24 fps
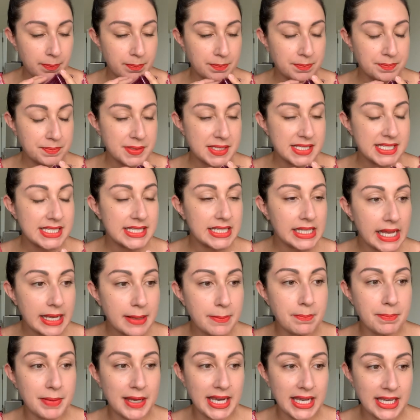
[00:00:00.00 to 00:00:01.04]
slight
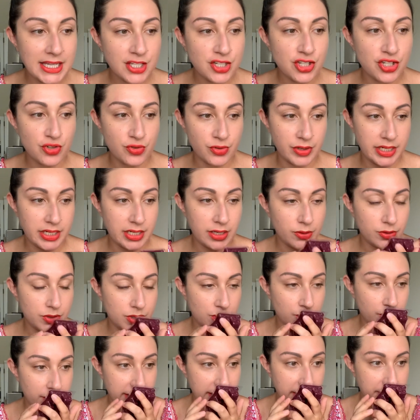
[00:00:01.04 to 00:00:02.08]
pastry note to
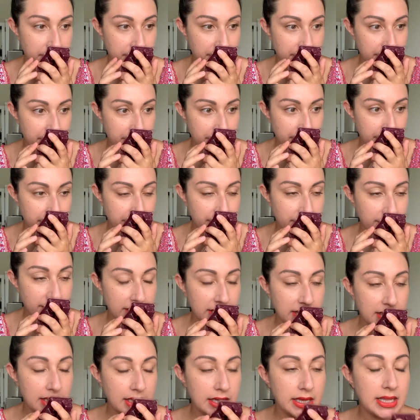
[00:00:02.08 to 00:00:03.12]
it.
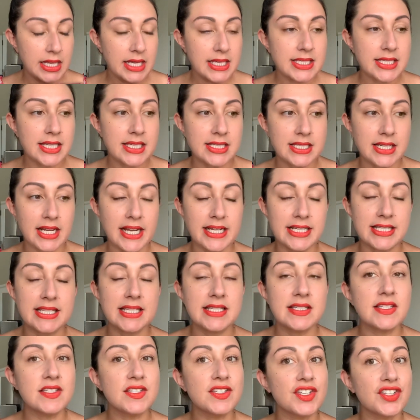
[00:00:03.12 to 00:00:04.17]
This is nice. This
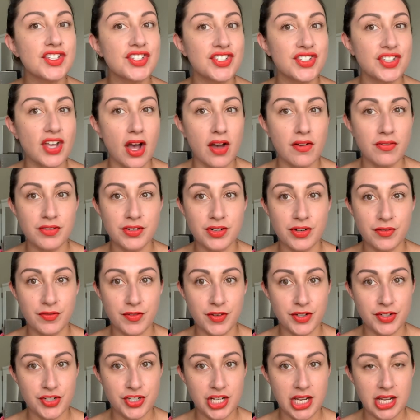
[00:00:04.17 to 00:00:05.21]
is a softer
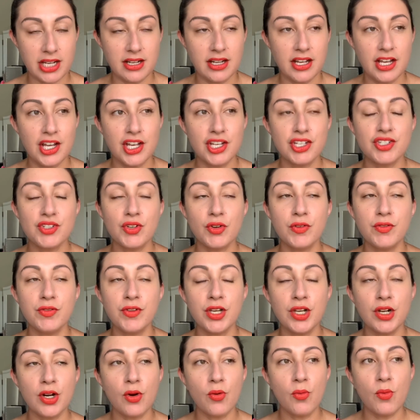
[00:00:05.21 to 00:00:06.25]
version. So if you
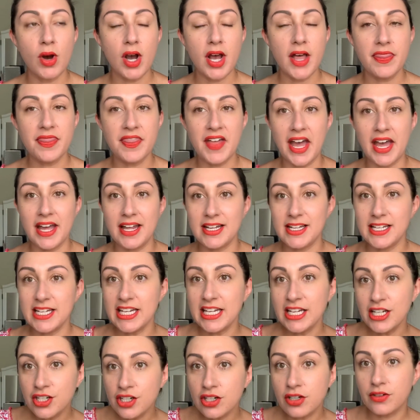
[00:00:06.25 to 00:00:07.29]
don't want that
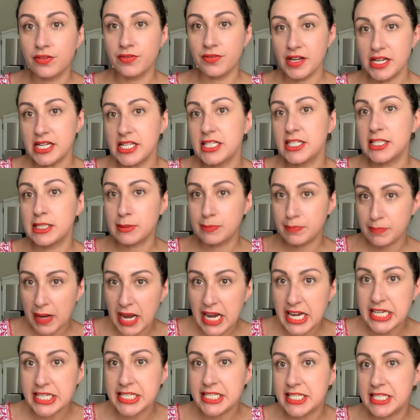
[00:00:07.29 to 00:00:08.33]
in your face
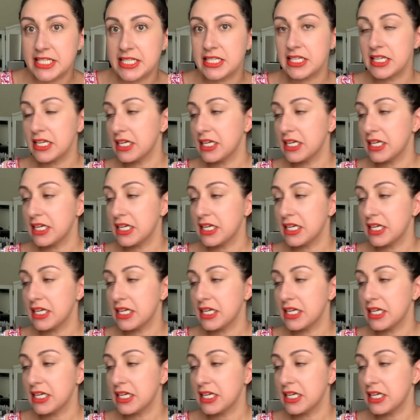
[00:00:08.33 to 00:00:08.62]
spice